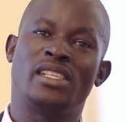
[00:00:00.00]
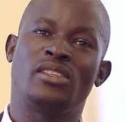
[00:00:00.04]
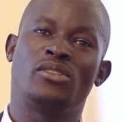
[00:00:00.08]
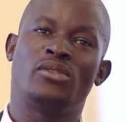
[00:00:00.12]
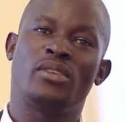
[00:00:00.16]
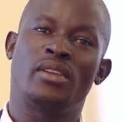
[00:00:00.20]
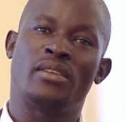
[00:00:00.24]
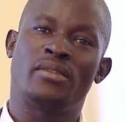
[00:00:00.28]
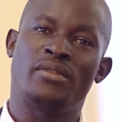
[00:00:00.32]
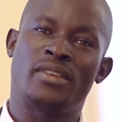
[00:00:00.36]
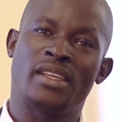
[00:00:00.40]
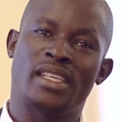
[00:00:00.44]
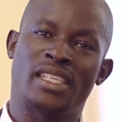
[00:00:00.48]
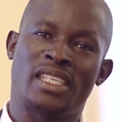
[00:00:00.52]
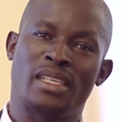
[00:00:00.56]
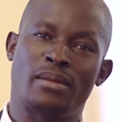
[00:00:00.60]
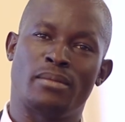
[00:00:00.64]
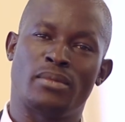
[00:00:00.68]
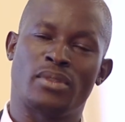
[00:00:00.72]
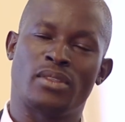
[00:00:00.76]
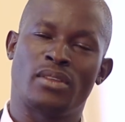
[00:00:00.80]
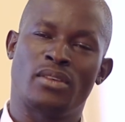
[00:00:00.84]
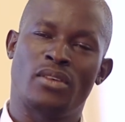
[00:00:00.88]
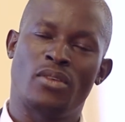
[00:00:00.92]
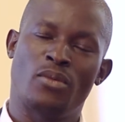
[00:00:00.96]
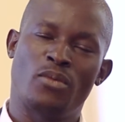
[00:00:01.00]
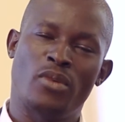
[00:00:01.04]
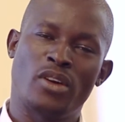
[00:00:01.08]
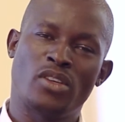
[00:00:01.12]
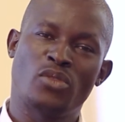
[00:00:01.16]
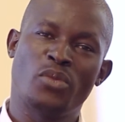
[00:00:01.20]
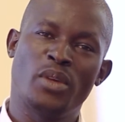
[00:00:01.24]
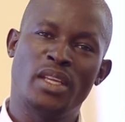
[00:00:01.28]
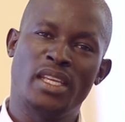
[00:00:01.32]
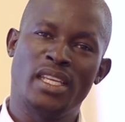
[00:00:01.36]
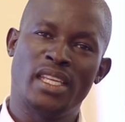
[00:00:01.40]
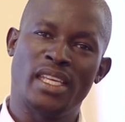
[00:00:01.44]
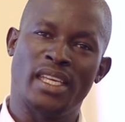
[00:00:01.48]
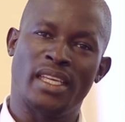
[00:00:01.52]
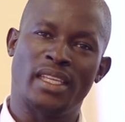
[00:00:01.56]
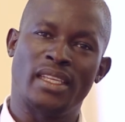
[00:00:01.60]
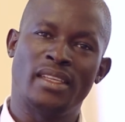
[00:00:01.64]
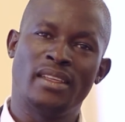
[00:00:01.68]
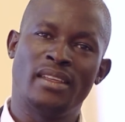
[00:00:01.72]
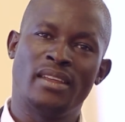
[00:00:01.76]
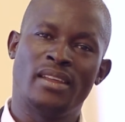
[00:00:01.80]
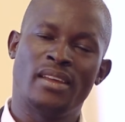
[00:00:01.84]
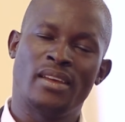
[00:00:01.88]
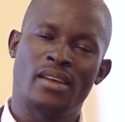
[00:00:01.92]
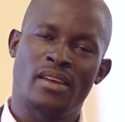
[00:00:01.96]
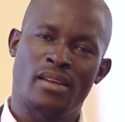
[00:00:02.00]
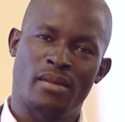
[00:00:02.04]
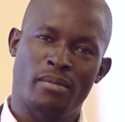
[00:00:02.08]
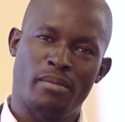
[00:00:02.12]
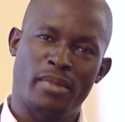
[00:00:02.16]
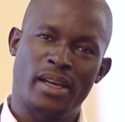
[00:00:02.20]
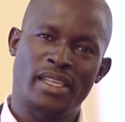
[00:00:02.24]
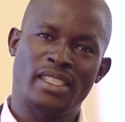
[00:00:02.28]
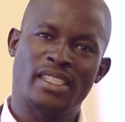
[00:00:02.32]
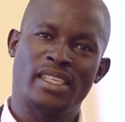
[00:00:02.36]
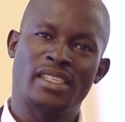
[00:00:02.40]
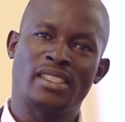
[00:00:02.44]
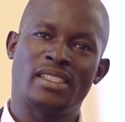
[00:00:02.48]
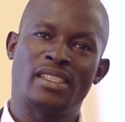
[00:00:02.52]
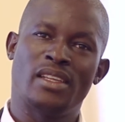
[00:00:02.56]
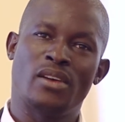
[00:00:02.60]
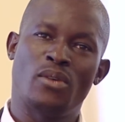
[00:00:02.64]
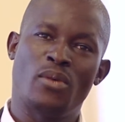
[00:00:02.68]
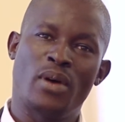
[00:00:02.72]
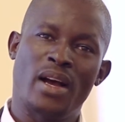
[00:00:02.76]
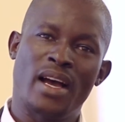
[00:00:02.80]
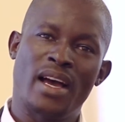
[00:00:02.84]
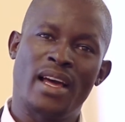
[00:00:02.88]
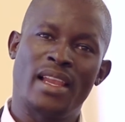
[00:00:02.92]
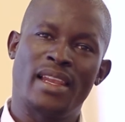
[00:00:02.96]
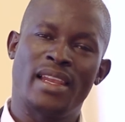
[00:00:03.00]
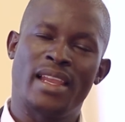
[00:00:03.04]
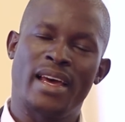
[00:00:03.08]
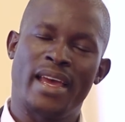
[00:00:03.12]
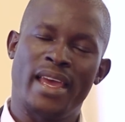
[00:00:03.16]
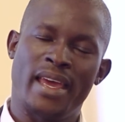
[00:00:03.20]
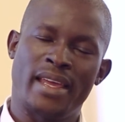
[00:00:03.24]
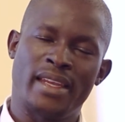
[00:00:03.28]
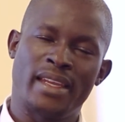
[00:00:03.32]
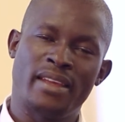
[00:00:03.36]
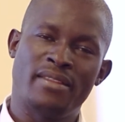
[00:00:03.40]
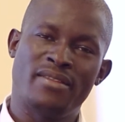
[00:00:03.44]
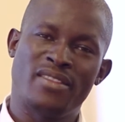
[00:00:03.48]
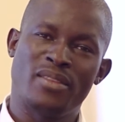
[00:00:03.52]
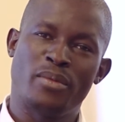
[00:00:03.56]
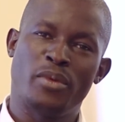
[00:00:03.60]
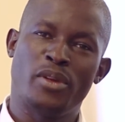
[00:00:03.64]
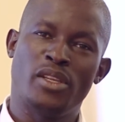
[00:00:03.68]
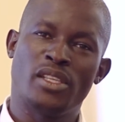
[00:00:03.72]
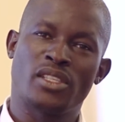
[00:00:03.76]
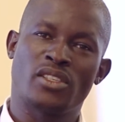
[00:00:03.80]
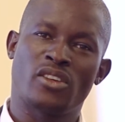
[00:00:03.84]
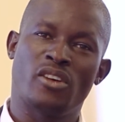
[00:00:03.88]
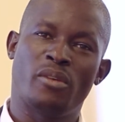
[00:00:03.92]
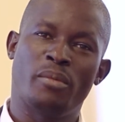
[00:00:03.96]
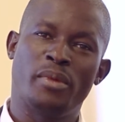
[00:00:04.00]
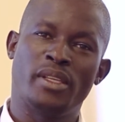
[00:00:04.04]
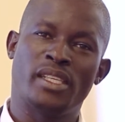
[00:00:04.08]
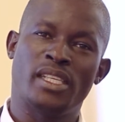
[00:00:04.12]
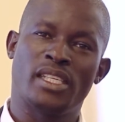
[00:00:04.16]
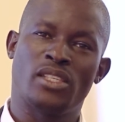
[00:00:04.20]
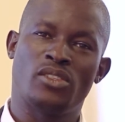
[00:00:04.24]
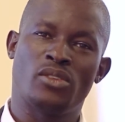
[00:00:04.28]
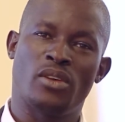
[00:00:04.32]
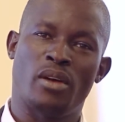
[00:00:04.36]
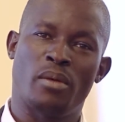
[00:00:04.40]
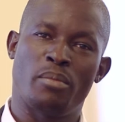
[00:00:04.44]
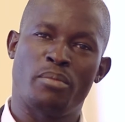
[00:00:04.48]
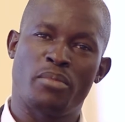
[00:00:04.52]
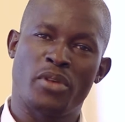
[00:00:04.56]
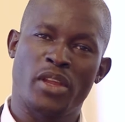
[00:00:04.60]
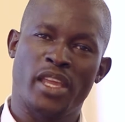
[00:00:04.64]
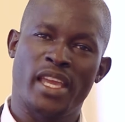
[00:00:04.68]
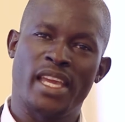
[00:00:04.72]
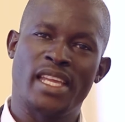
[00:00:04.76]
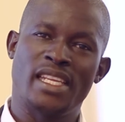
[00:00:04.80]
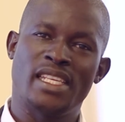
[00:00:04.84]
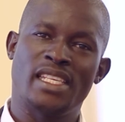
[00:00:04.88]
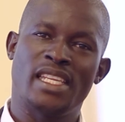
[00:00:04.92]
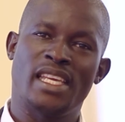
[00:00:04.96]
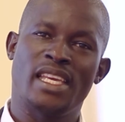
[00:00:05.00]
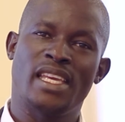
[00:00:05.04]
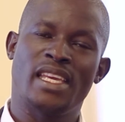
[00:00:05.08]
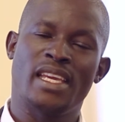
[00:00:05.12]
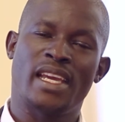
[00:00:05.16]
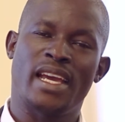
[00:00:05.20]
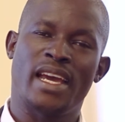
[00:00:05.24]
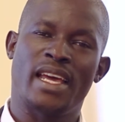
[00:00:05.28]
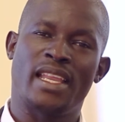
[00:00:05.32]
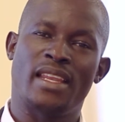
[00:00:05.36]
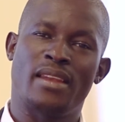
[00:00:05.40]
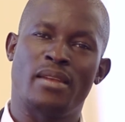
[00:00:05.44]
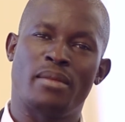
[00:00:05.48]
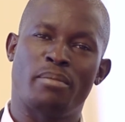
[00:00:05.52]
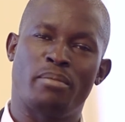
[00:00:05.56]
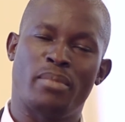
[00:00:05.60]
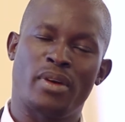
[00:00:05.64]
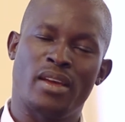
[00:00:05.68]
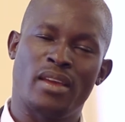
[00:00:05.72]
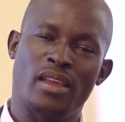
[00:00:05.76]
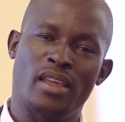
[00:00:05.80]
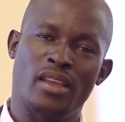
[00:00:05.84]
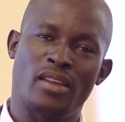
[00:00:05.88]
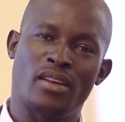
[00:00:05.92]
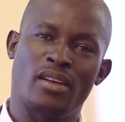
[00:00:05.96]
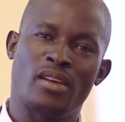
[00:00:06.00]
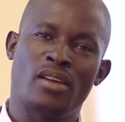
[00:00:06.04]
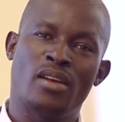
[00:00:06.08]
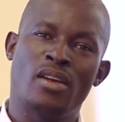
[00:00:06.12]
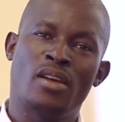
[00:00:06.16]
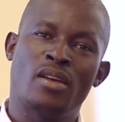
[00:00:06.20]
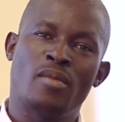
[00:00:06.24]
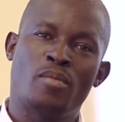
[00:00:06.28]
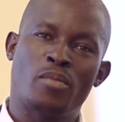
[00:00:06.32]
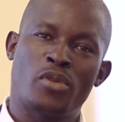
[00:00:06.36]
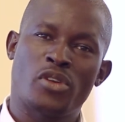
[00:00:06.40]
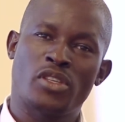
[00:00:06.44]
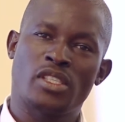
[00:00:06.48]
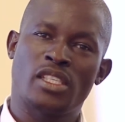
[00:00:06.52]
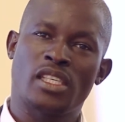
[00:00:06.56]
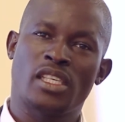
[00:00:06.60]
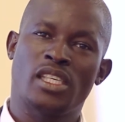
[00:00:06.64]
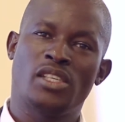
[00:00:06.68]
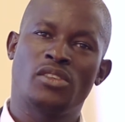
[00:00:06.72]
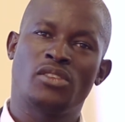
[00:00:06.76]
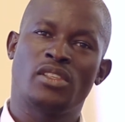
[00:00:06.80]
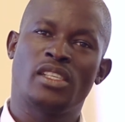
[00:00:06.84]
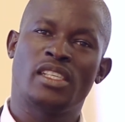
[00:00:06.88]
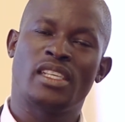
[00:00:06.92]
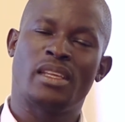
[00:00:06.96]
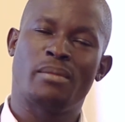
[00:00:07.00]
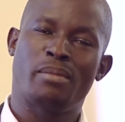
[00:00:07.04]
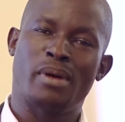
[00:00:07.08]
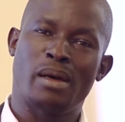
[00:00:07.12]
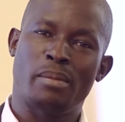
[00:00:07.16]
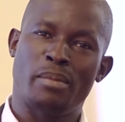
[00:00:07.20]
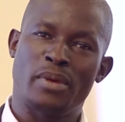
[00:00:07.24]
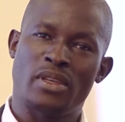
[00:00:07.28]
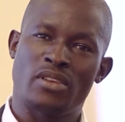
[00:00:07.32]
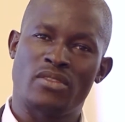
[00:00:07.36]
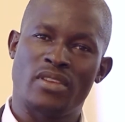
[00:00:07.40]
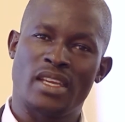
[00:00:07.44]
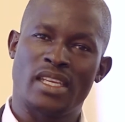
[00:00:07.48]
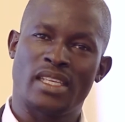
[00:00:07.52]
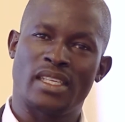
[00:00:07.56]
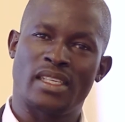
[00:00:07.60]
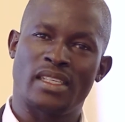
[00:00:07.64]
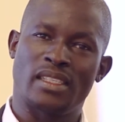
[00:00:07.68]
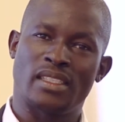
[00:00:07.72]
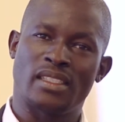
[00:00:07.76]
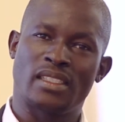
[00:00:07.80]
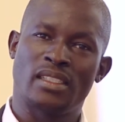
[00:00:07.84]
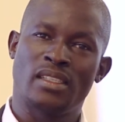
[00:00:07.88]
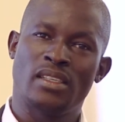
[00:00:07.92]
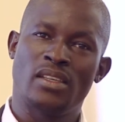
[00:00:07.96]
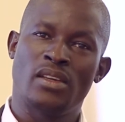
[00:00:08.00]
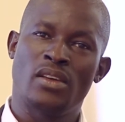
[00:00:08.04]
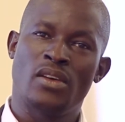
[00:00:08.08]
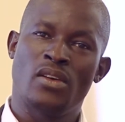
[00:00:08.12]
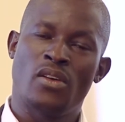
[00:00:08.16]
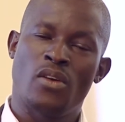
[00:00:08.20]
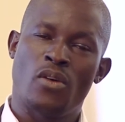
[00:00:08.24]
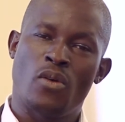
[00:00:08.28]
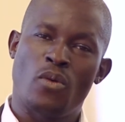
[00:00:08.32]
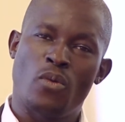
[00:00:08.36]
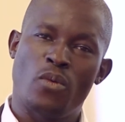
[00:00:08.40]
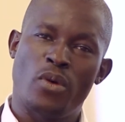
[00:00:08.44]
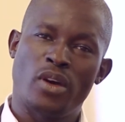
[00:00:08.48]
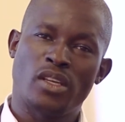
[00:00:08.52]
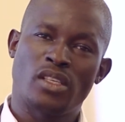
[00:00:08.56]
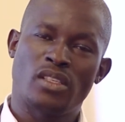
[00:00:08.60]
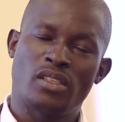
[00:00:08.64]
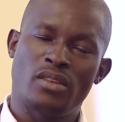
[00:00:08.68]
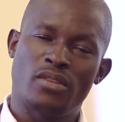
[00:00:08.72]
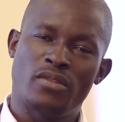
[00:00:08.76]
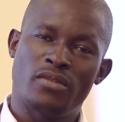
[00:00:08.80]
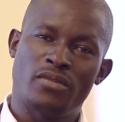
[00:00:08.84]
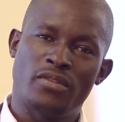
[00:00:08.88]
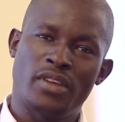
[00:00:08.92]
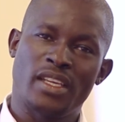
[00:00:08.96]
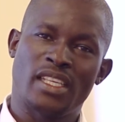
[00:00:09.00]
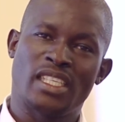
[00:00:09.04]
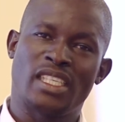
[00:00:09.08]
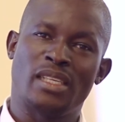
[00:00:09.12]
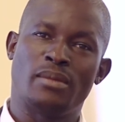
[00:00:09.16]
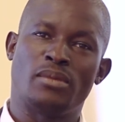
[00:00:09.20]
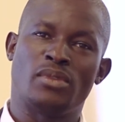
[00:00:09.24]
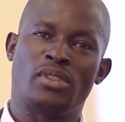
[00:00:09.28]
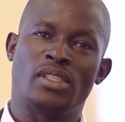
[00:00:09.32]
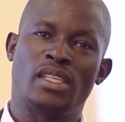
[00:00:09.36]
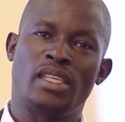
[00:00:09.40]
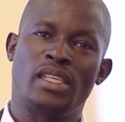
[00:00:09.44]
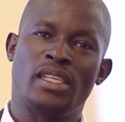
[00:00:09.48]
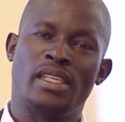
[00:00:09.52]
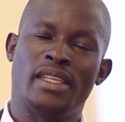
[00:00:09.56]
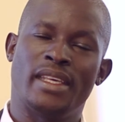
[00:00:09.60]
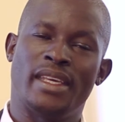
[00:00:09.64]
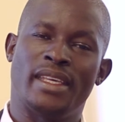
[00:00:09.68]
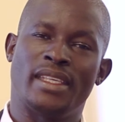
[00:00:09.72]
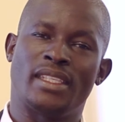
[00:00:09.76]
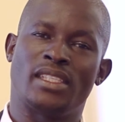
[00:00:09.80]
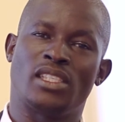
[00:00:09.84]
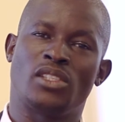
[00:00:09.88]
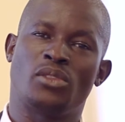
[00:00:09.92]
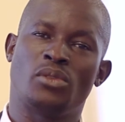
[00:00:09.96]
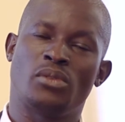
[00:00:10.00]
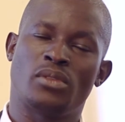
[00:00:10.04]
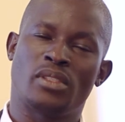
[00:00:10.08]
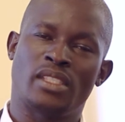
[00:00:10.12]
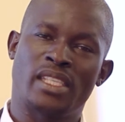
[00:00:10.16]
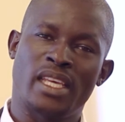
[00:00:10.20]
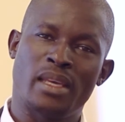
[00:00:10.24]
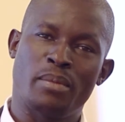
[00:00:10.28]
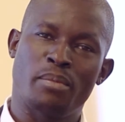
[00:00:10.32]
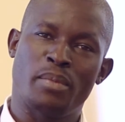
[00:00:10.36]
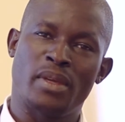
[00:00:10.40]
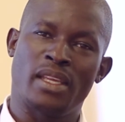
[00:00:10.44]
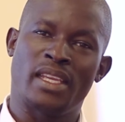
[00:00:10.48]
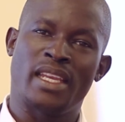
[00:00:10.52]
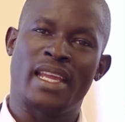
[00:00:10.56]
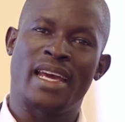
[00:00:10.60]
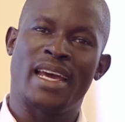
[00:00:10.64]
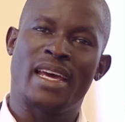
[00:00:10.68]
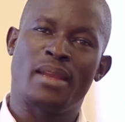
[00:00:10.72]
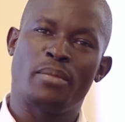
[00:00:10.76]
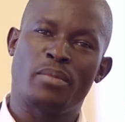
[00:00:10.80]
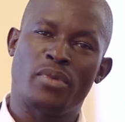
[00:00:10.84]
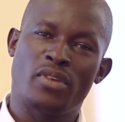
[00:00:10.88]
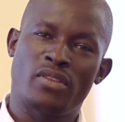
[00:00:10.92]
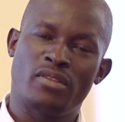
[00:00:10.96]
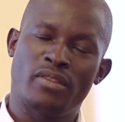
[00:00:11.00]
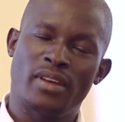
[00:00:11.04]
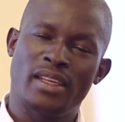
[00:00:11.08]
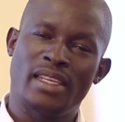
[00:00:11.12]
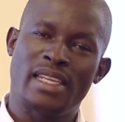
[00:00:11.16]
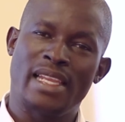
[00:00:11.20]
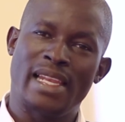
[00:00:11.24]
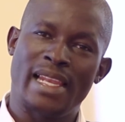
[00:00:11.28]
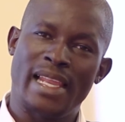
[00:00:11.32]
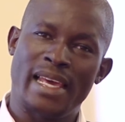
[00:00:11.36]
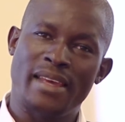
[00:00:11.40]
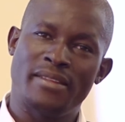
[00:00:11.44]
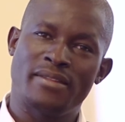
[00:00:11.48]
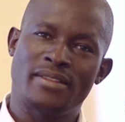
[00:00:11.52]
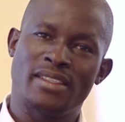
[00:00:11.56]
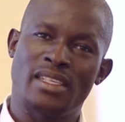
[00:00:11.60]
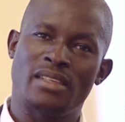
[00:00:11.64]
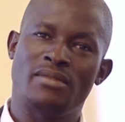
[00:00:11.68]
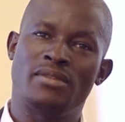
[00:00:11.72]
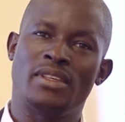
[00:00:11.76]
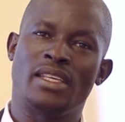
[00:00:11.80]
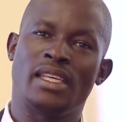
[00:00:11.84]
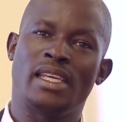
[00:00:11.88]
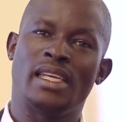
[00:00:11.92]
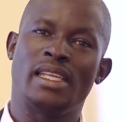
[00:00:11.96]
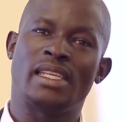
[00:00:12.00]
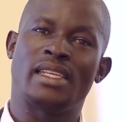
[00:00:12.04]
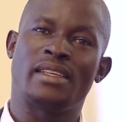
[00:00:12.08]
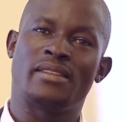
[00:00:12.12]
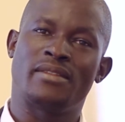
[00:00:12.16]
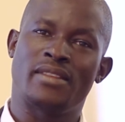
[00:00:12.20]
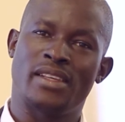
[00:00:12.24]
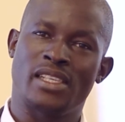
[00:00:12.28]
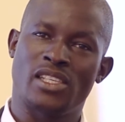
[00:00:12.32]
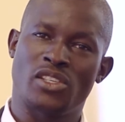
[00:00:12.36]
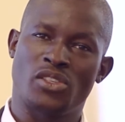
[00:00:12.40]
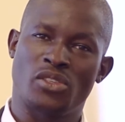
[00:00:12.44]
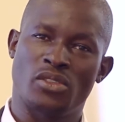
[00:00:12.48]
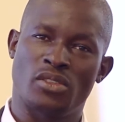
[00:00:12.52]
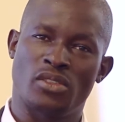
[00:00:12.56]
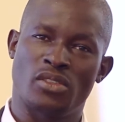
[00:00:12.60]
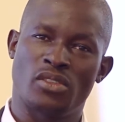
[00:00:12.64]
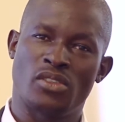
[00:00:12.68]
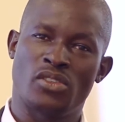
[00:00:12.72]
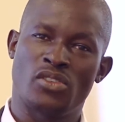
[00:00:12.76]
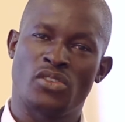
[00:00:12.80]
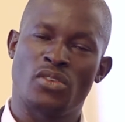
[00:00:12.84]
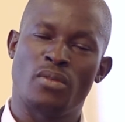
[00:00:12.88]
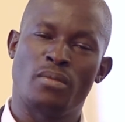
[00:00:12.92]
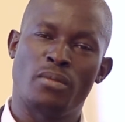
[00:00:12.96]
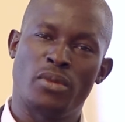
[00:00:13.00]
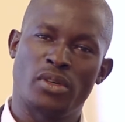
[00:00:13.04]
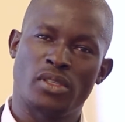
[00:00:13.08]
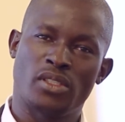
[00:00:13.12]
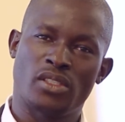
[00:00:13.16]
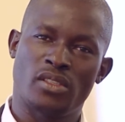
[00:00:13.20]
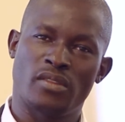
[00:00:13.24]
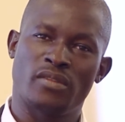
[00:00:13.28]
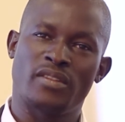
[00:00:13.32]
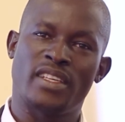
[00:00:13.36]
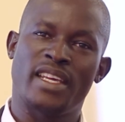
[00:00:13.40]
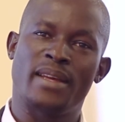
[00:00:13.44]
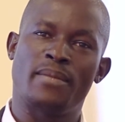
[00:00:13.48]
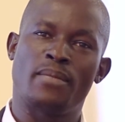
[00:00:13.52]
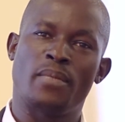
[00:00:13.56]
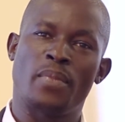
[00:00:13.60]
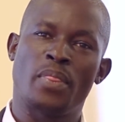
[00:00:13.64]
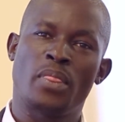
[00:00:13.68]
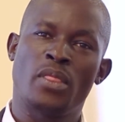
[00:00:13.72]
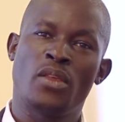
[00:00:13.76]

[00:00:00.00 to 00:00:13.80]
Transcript: to the victims. What we need, much as the world and everybody is committed to apprehending and prosecuting the perpetrators, what victims need is to step in and provide the life-saving intervention to most of them